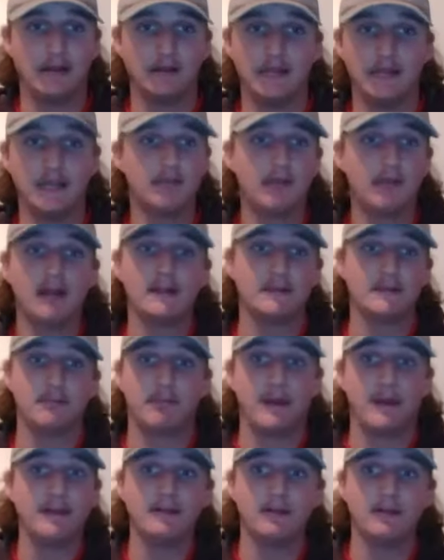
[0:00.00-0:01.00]
Lincoln Riley's
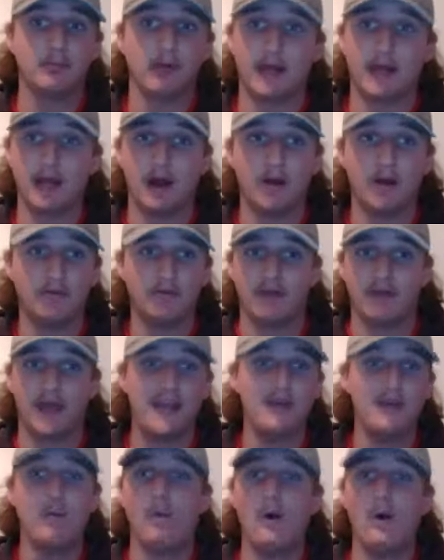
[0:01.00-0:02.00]
been to the playoffs,
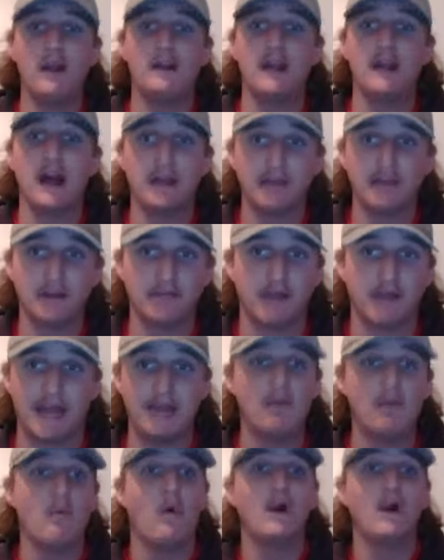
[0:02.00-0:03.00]
ain't won nothing,
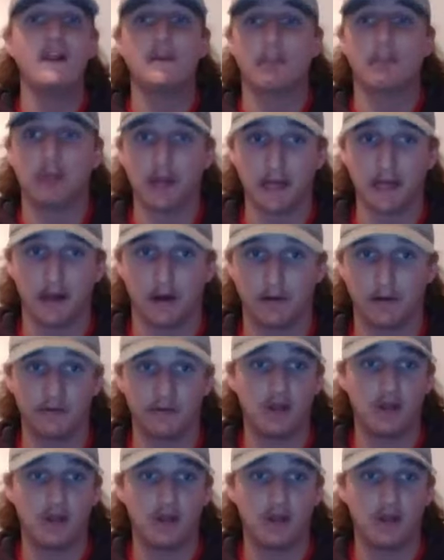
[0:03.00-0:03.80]
ain't won in the playoffs.